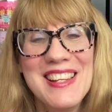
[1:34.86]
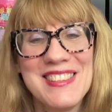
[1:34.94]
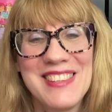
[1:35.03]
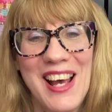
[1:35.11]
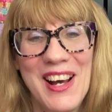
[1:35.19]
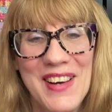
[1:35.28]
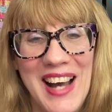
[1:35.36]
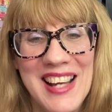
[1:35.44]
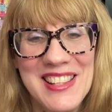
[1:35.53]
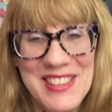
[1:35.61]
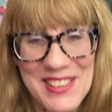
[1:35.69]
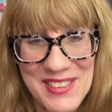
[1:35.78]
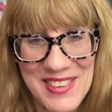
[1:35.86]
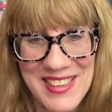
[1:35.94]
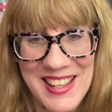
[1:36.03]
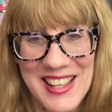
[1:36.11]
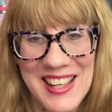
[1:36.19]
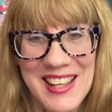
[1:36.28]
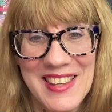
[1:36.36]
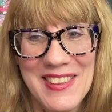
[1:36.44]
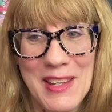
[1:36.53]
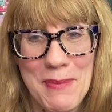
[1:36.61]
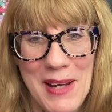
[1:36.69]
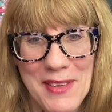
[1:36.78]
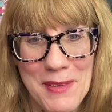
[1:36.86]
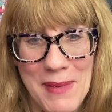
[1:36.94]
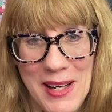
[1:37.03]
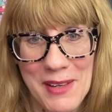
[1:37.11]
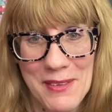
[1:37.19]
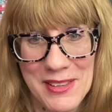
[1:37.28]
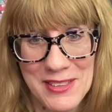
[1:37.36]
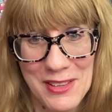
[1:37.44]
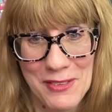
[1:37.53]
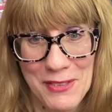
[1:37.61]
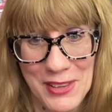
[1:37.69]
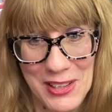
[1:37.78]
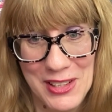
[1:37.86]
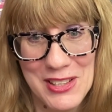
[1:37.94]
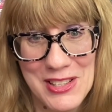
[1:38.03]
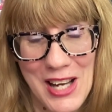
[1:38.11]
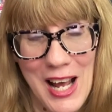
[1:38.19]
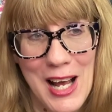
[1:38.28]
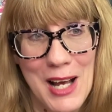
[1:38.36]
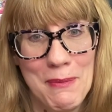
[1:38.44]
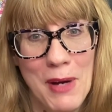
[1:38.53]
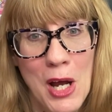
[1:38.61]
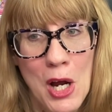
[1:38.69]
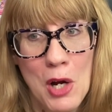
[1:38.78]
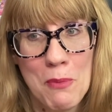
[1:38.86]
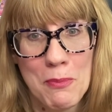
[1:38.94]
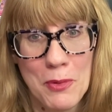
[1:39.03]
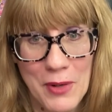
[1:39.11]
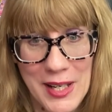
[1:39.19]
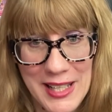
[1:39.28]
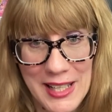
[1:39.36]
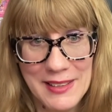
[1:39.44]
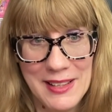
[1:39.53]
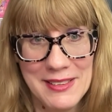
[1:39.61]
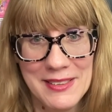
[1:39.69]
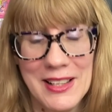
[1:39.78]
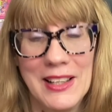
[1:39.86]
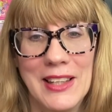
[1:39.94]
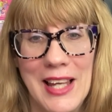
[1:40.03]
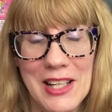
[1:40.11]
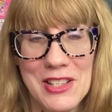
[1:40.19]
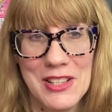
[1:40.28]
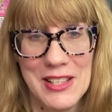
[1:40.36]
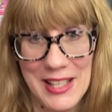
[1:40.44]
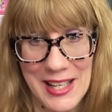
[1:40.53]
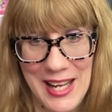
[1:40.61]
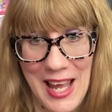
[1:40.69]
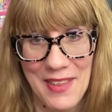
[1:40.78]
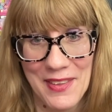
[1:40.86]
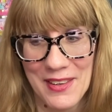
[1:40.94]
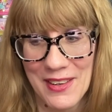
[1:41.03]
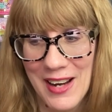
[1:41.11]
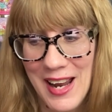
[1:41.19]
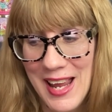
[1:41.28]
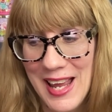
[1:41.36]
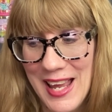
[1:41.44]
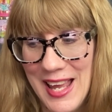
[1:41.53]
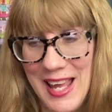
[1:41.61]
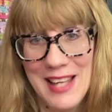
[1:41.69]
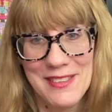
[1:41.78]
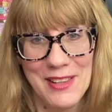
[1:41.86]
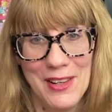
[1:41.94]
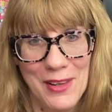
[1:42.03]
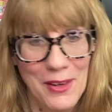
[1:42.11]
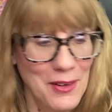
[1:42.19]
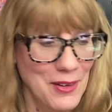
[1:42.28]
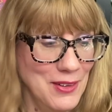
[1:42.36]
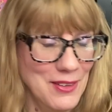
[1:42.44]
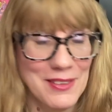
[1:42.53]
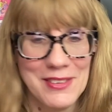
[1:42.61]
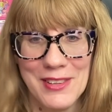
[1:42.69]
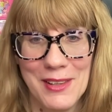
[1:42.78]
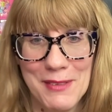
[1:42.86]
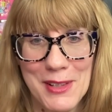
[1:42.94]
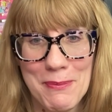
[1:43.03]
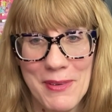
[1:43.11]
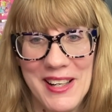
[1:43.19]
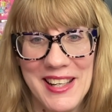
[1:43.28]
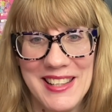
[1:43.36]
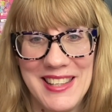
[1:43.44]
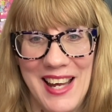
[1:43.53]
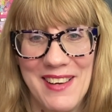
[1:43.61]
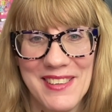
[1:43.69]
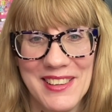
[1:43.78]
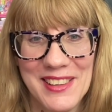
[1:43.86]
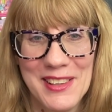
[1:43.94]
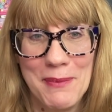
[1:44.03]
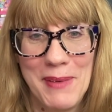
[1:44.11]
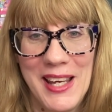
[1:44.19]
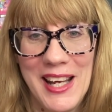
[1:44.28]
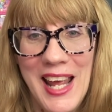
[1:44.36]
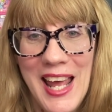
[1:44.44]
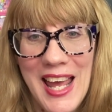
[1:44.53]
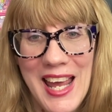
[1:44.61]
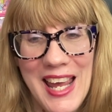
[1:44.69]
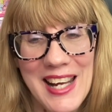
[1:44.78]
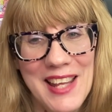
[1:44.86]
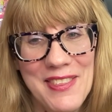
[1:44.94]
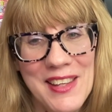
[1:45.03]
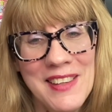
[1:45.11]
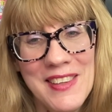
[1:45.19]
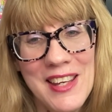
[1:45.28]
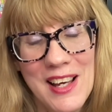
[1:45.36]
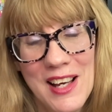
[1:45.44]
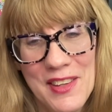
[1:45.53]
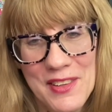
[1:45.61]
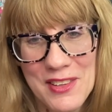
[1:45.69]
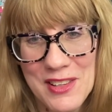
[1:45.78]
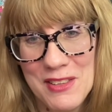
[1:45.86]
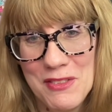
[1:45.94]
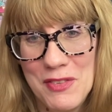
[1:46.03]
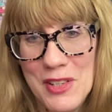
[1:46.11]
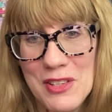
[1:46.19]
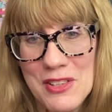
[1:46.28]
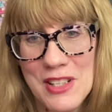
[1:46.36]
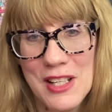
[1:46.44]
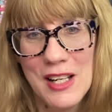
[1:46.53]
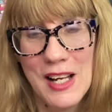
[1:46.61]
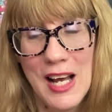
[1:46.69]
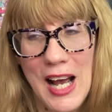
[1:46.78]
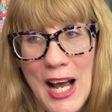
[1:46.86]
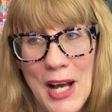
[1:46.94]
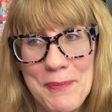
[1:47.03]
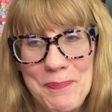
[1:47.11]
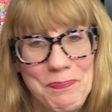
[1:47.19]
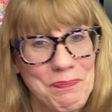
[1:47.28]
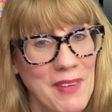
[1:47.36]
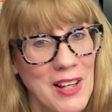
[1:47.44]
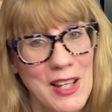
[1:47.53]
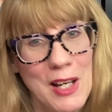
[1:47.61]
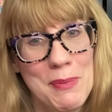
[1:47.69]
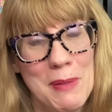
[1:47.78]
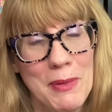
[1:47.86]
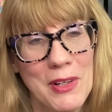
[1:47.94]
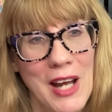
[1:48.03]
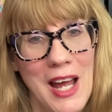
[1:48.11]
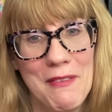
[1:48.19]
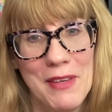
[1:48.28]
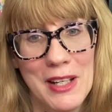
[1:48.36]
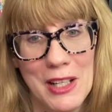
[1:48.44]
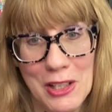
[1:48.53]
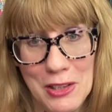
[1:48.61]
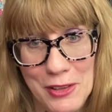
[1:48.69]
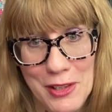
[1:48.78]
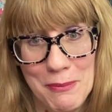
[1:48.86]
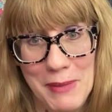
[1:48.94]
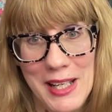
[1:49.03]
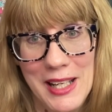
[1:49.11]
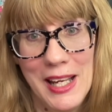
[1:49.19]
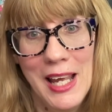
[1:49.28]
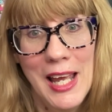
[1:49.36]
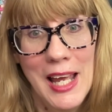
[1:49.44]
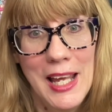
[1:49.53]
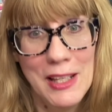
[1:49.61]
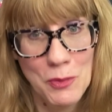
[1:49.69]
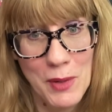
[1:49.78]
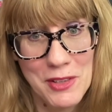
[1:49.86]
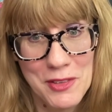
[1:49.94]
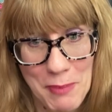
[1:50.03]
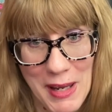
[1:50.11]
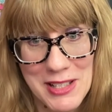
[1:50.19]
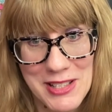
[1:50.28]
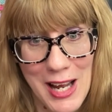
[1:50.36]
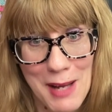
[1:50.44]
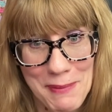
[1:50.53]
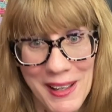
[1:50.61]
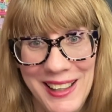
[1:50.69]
so I do think that Bath and Body Works did a really good job bringing this collection together as a whole. So I'm going to break it down a little bit. And I think the other confusion um, a lot of people are having, including me, is where's the bake shop?